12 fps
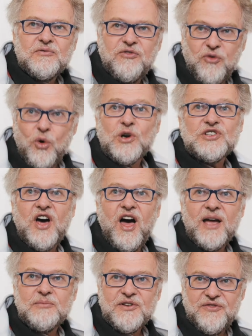
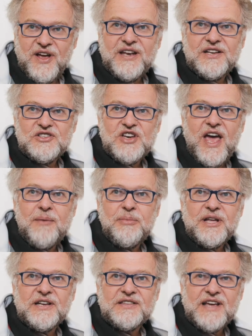four-time defending
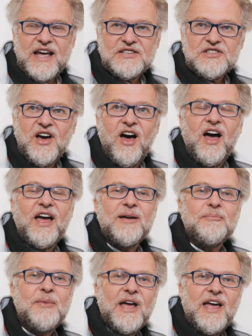champion at that
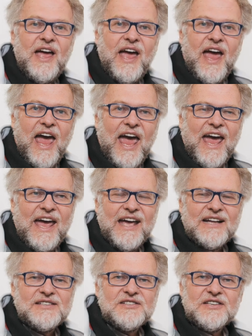time.
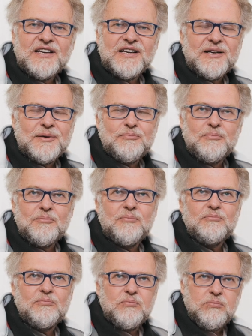And
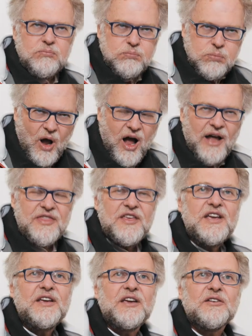I
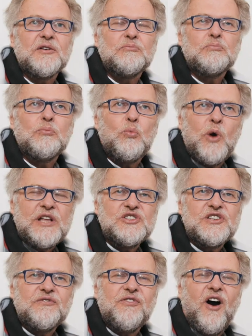think when
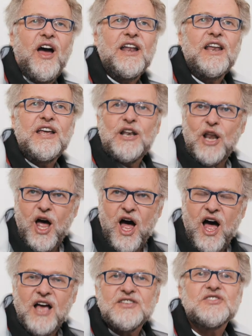she finally
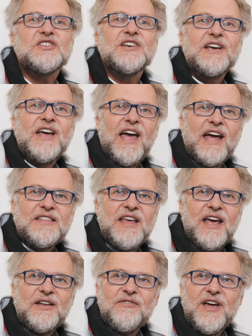lost at
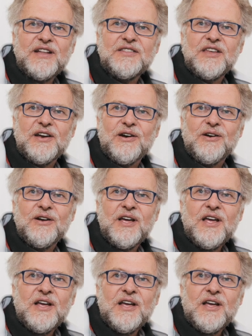that event there,